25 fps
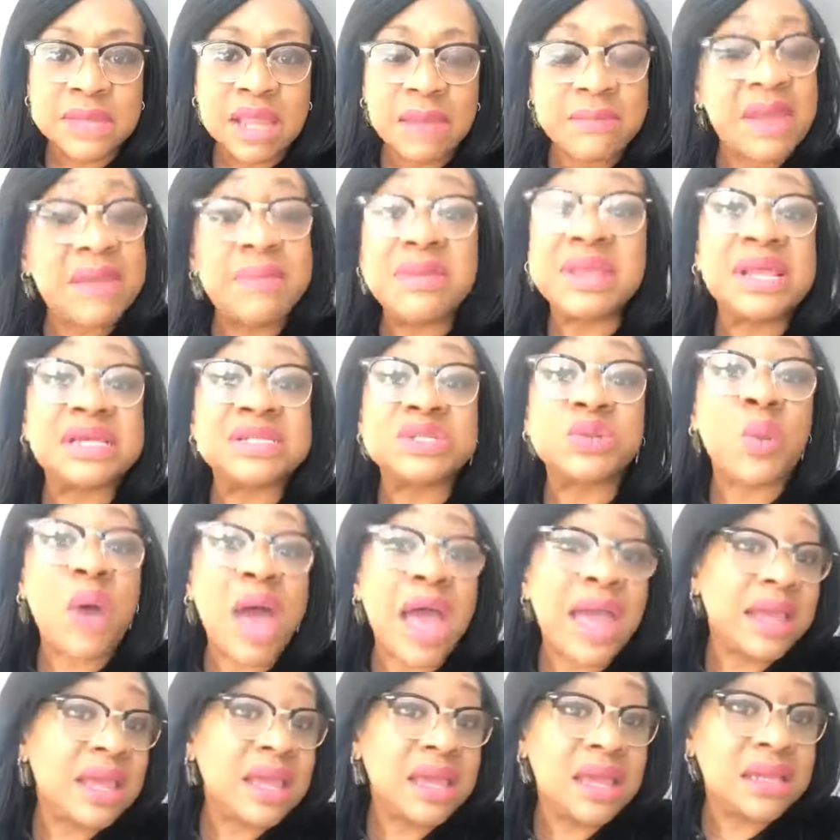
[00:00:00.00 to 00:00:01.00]
Maybe that's
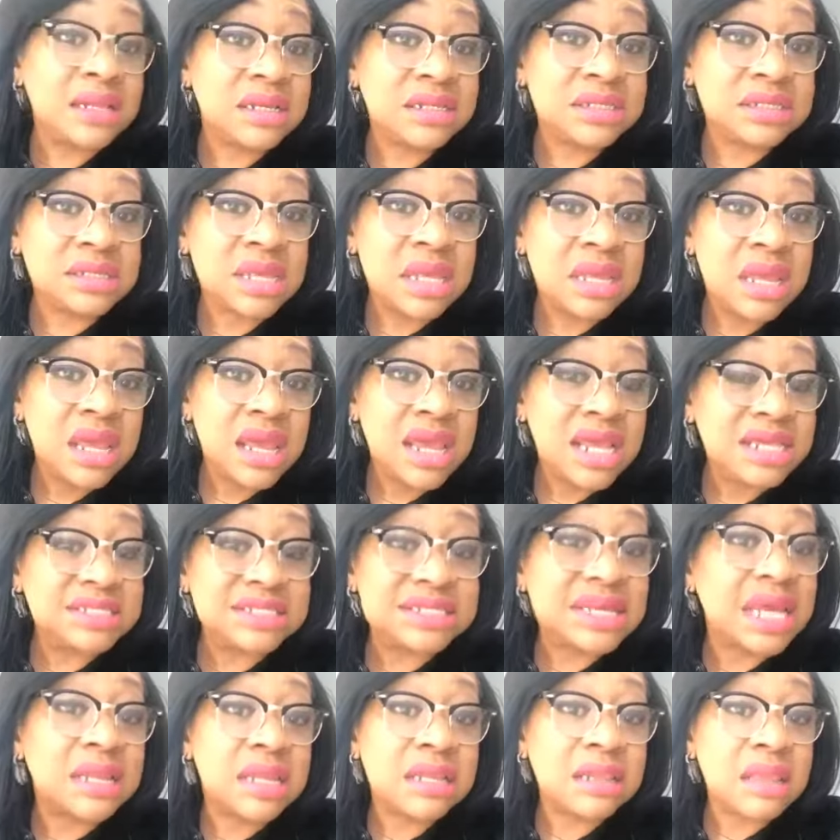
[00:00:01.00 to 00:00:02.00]
why he and his
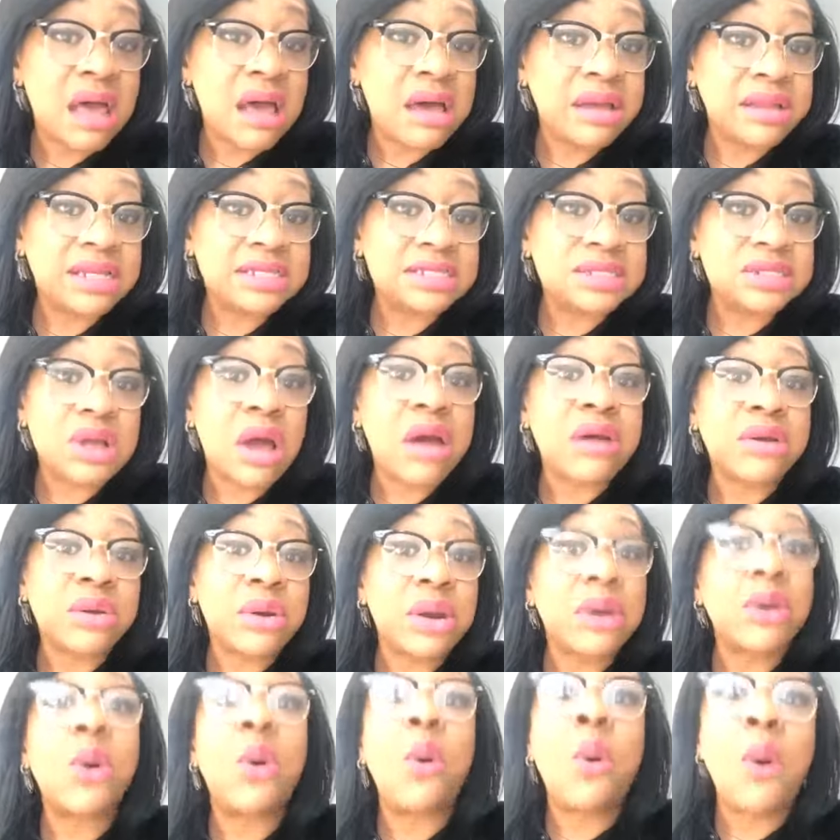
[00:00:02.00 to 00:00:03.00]
son-in-law and his daughter
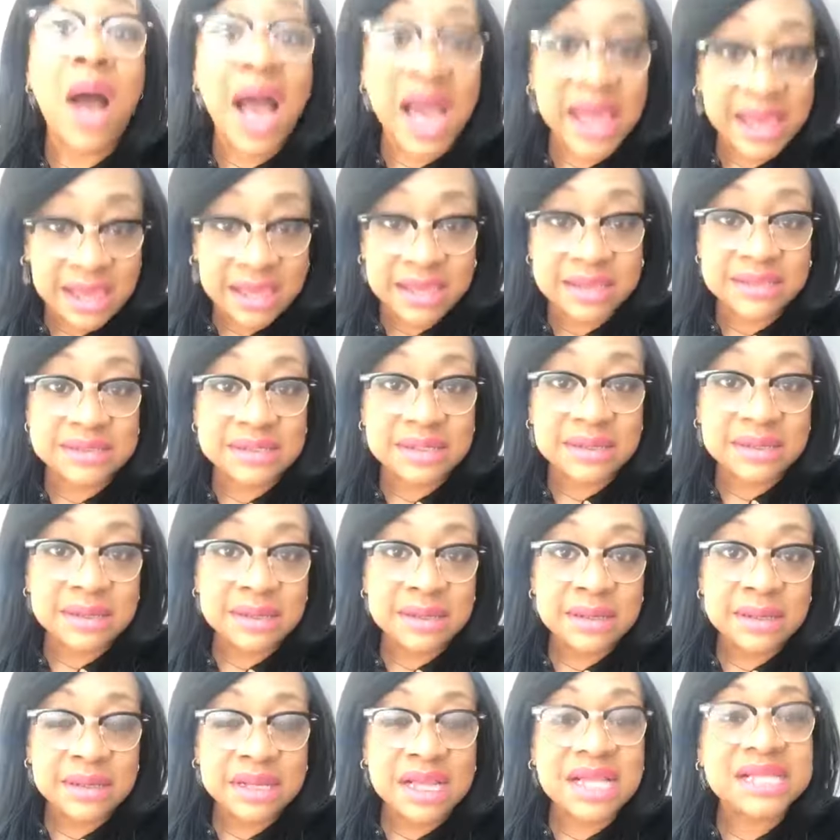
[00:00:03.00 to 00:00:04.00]
are quiet,
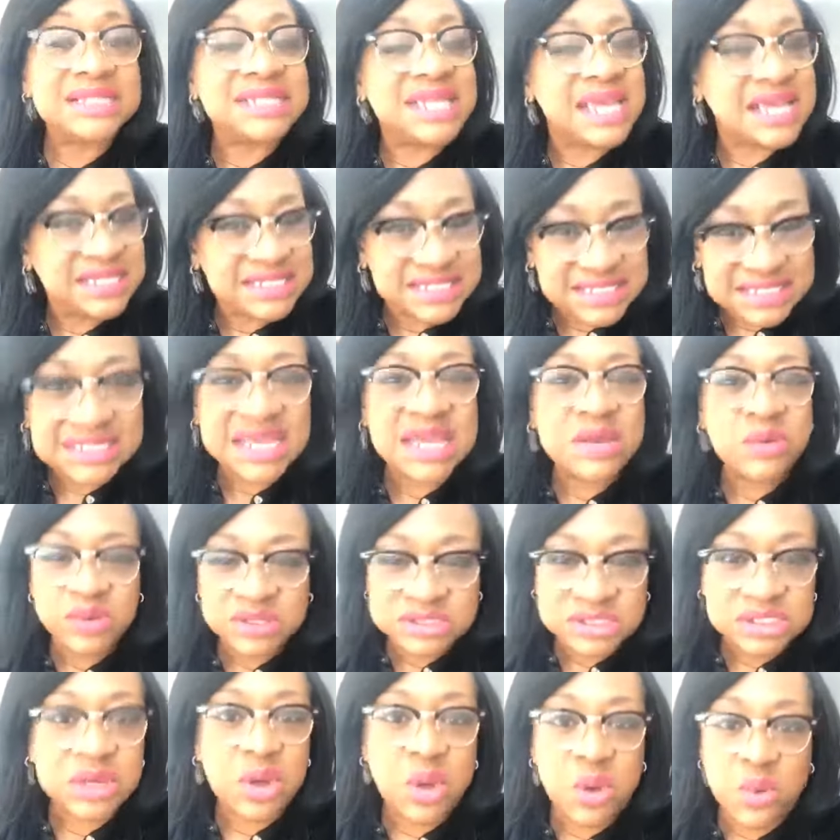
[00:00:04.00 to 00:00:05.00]
because they see
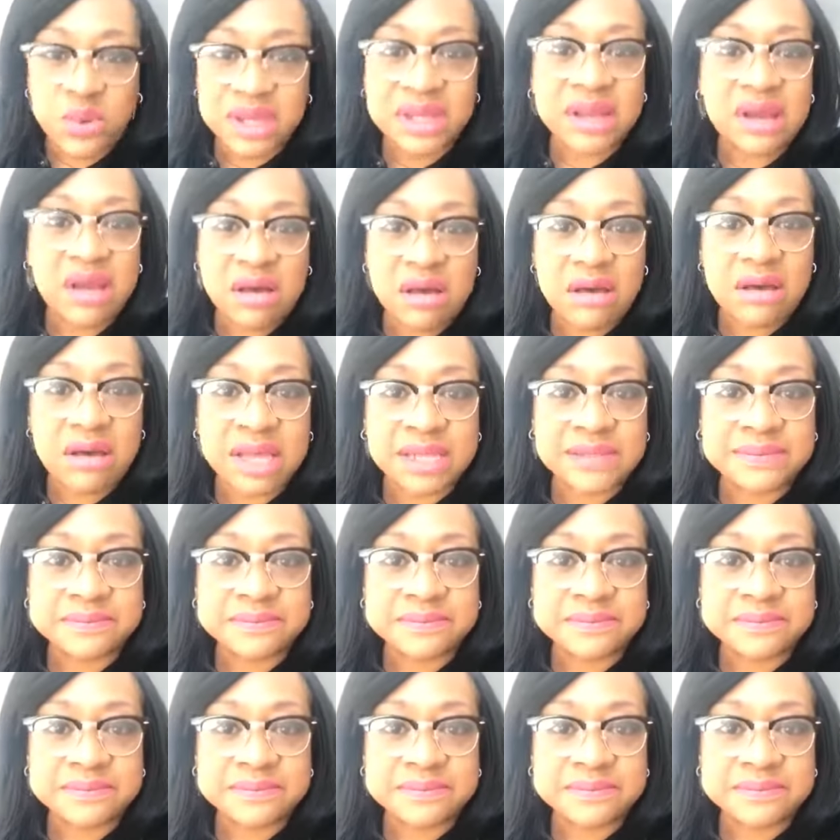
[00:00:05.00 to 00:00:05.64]
what's going on.